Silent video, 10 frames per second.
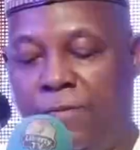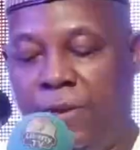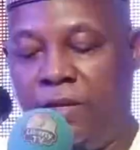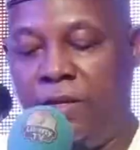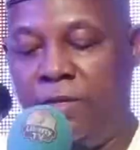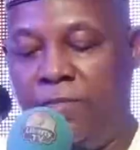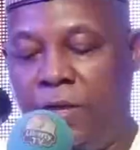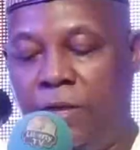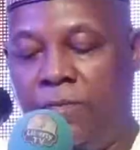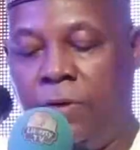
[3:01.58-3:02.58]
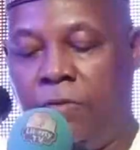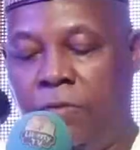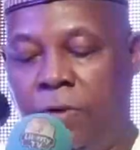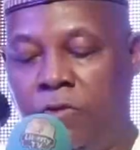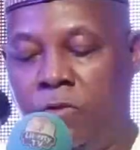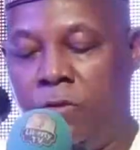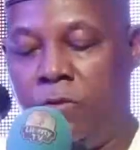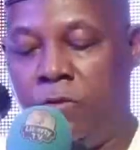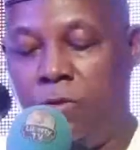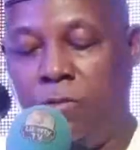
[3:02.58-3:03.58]
party, the PDP, to
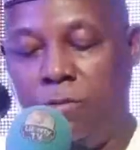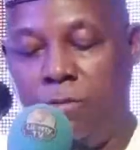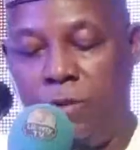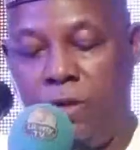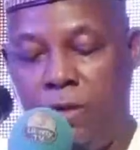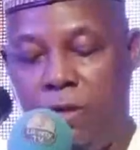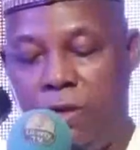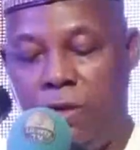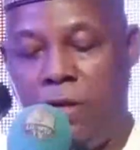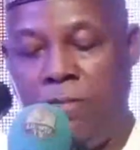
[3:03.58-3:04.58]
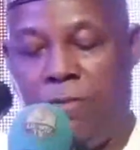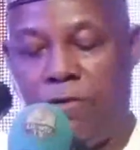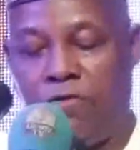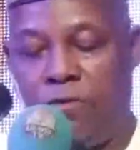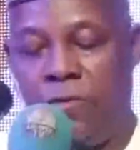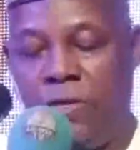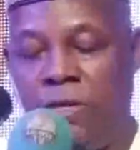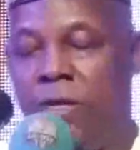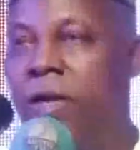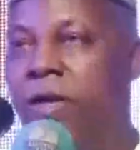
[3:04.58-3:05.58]
mention some, left much to be
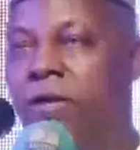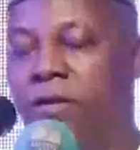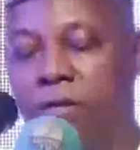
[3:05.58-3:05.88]
desired,